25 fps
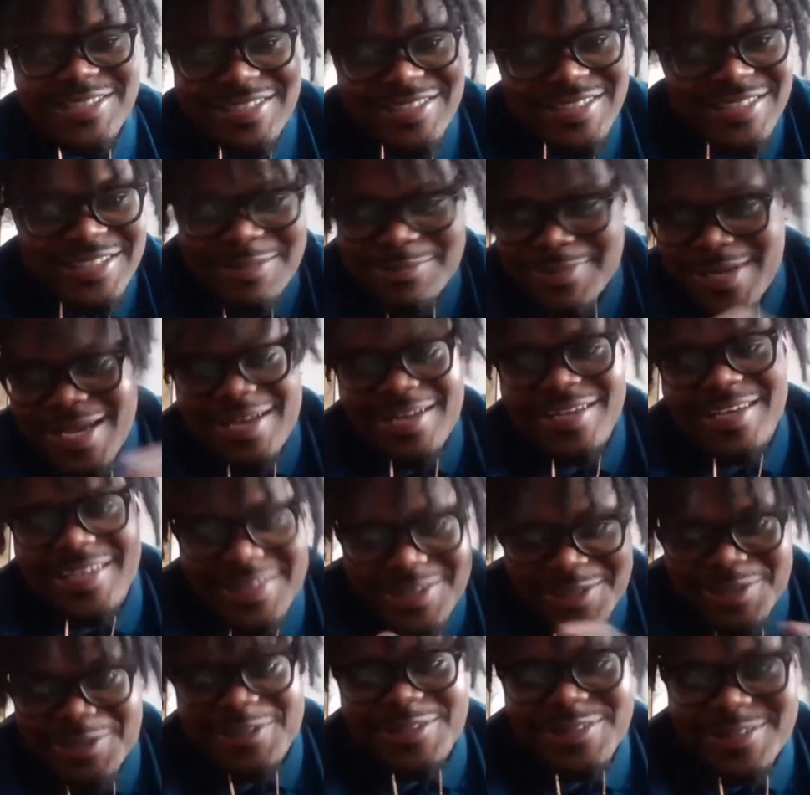see them kind
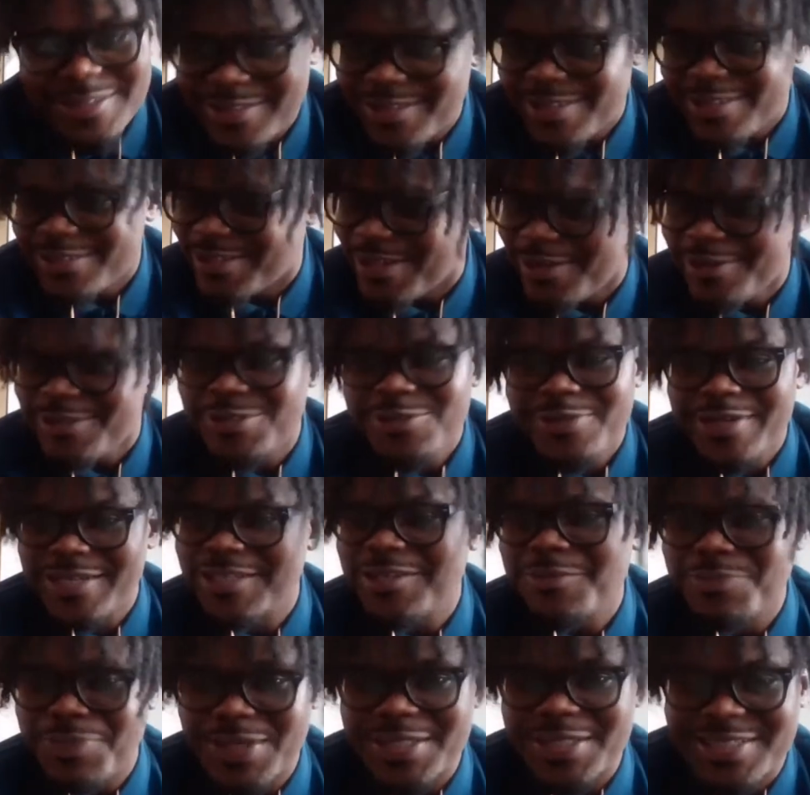of they're still
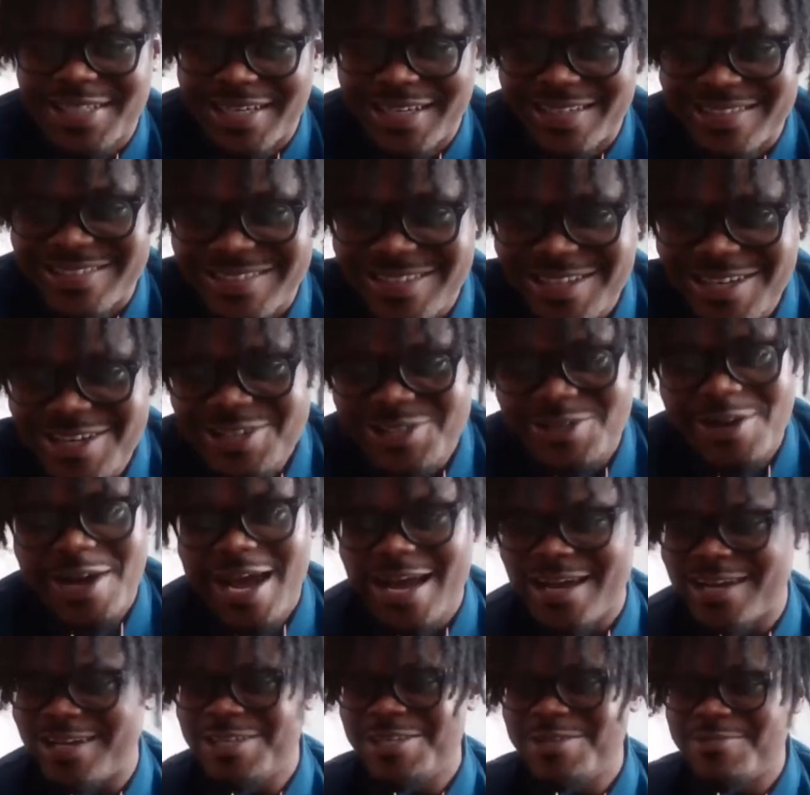getting their butts kicked. So
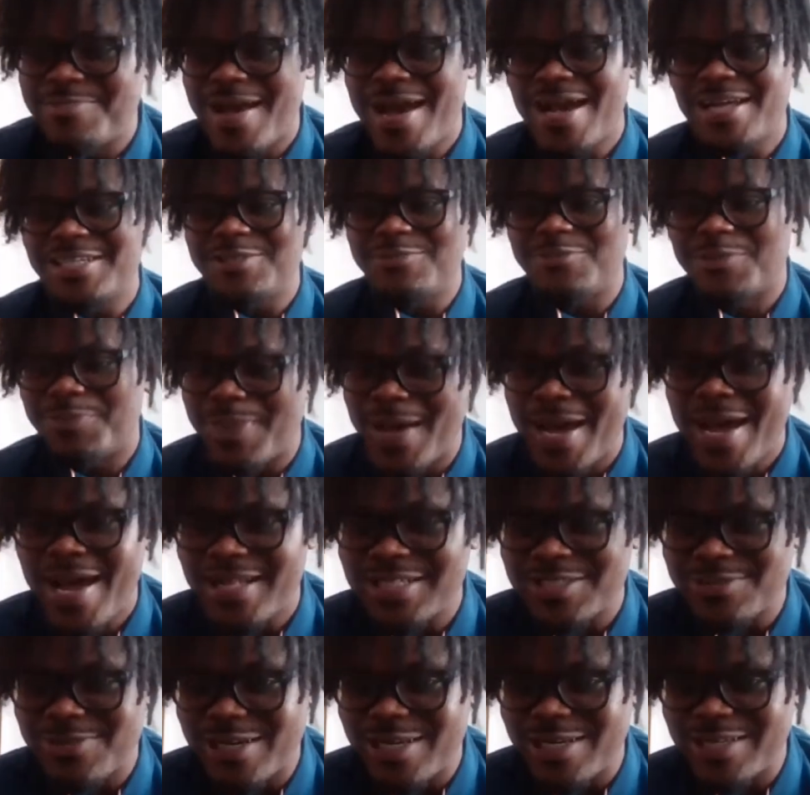I couldn't imagine with
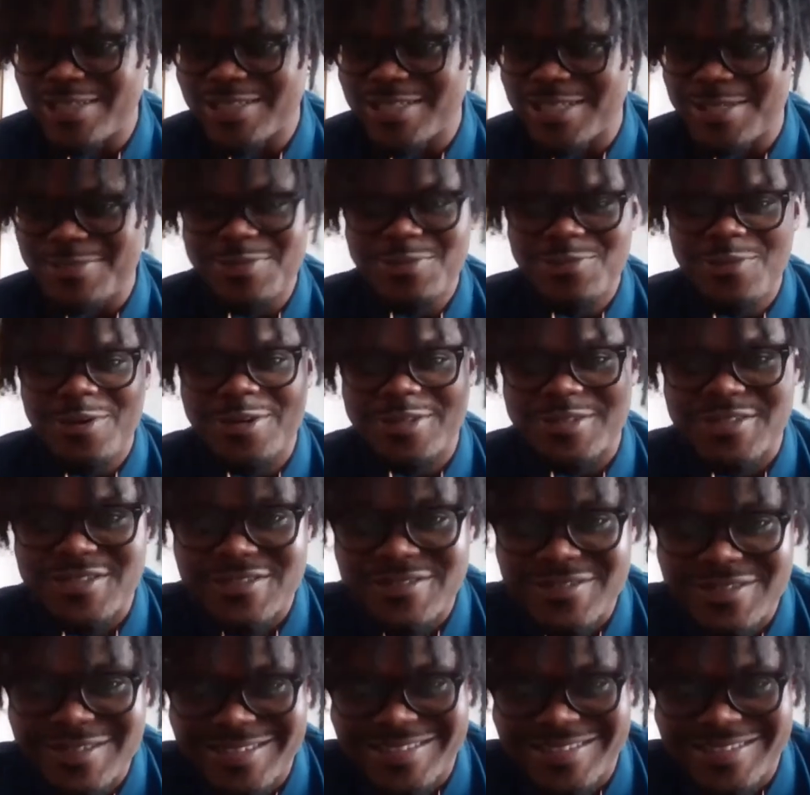pads, right? It's gonna be worse.